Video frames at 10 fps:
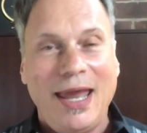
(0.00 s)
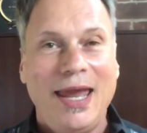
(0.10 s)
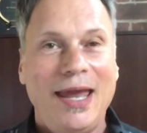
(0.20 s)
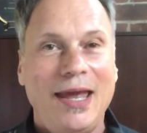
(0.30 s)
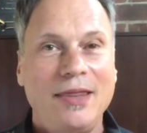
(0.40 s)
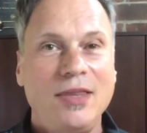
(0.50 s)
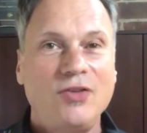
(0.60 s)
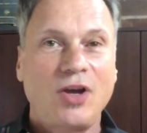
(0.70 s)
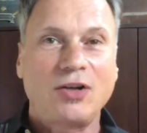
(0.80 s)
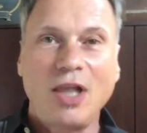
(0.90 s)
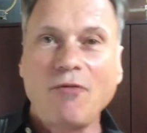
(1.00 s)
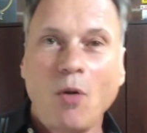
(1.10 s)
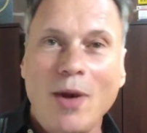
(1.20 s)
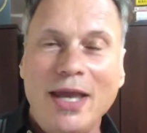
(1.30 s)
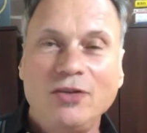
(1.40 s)
And these are
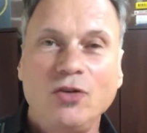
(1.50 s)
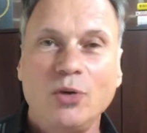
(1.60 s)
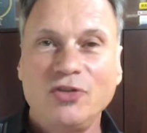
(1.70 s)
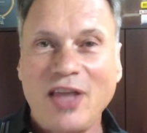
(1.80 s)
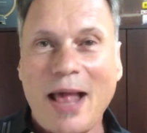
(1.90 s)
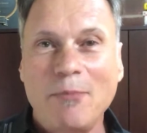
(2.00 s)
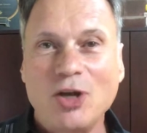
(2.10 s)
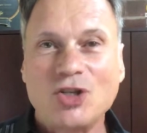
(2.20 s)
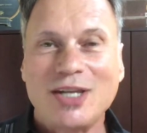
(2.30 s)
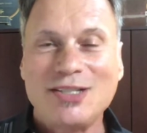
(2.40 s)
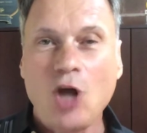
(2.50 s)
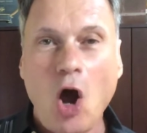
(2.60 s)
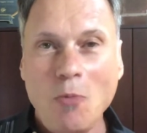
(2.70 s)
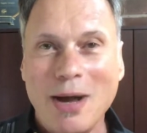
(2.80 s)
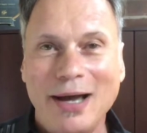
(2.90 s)
clever ways to establish
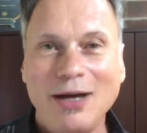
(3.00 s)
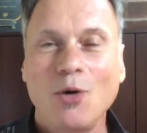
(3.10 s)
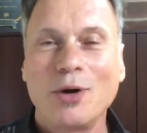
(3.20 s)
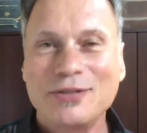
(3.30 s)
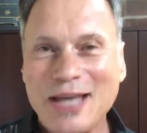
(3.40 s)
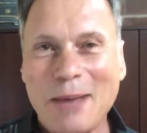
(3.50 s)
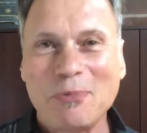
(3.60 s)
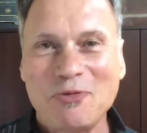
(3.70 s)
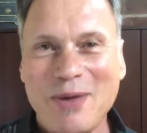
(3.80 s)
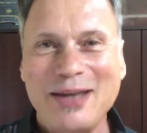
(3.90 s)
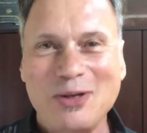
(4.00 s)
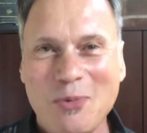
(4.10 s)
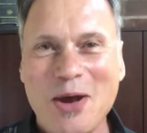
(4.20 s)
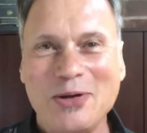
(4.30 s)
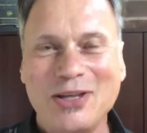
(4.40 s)
TOMA, or top of mind
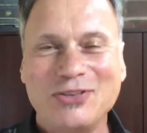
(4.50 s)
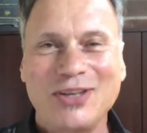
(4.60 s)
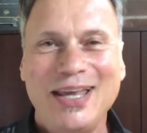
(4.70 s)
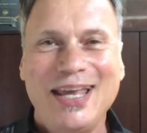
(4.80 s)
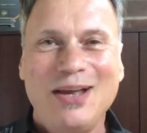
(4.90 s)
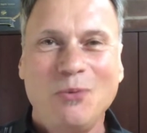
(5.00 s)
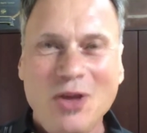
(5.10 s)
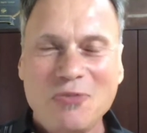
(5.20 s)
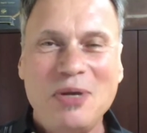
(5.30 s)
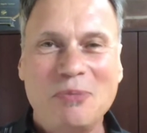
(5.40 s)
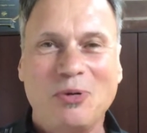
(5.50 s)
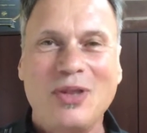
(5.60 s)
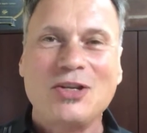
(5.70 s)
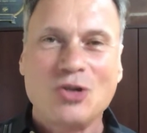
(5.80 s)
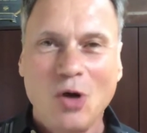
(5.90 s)
awareness, with
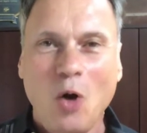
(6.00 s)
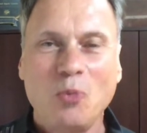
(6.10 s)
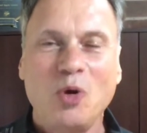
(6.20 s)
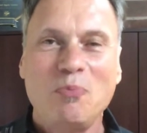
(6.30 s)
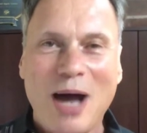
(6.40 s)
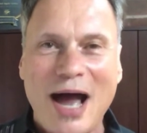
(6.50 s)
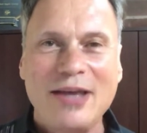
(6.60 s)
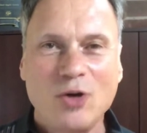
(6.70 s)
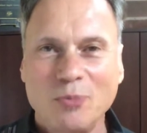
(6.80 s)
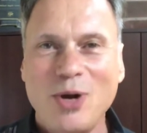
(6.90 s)
people that you hope would buy your